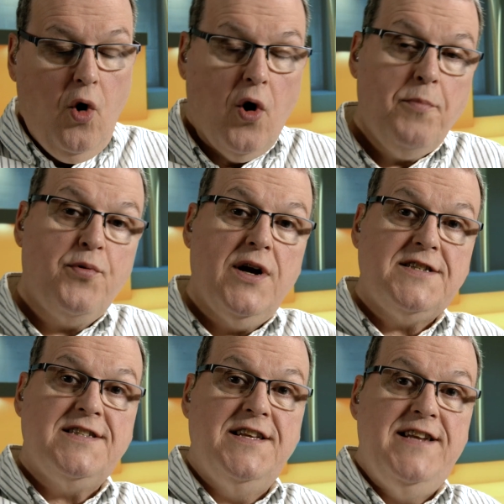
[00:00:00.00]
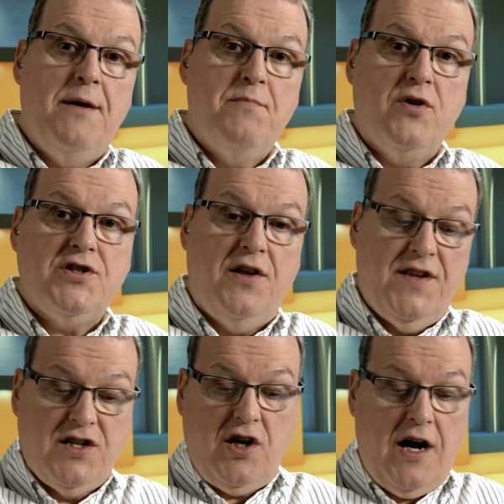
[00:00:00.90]
or press the numbers on
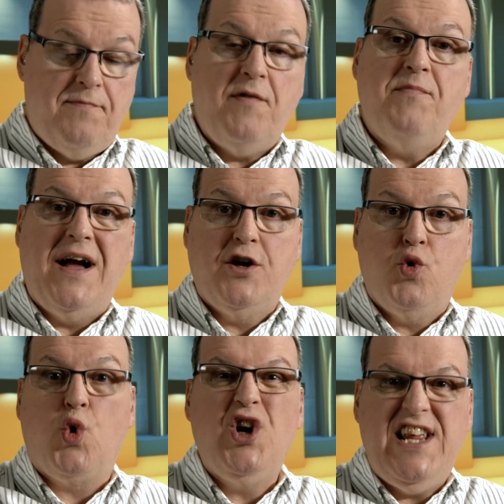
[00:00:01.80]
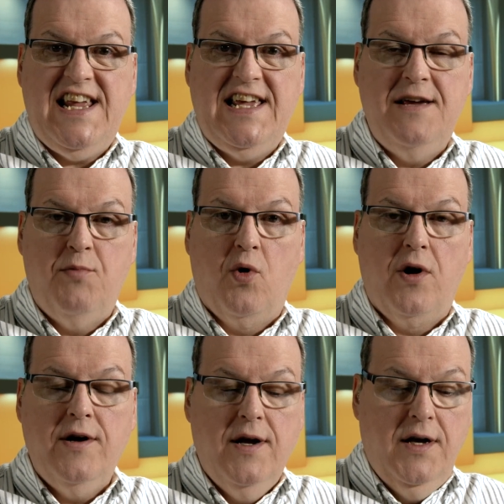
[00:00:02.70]
the top of my QWERTY
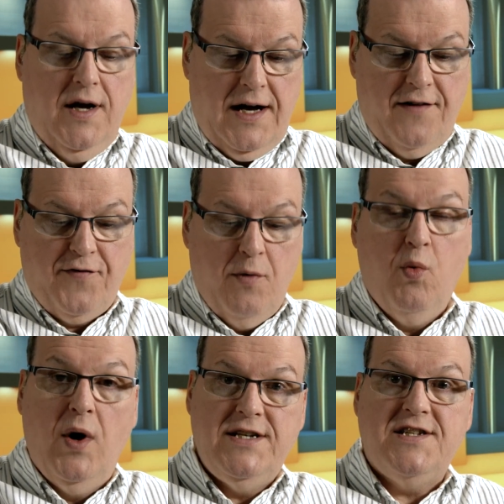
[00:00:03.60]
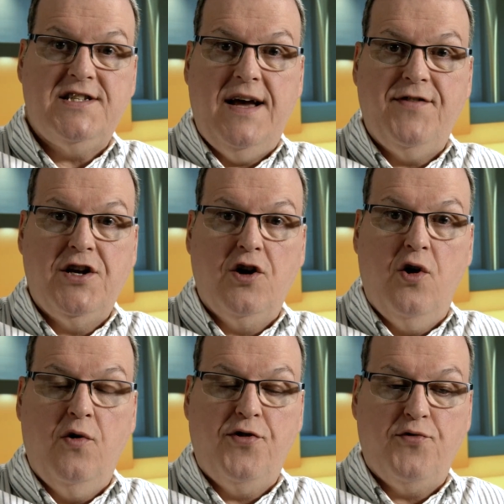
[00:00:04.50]
keyboard uh, from one to seven to
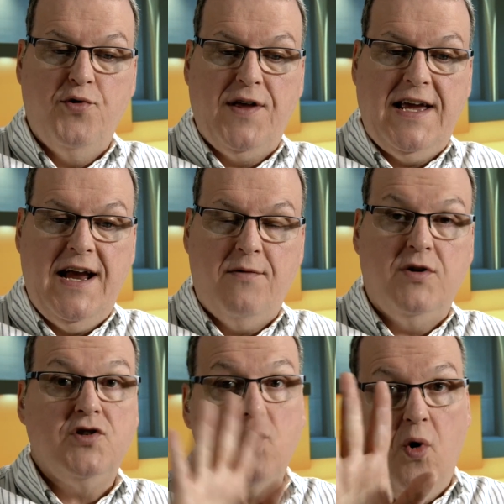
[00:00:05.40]
go through the cameras,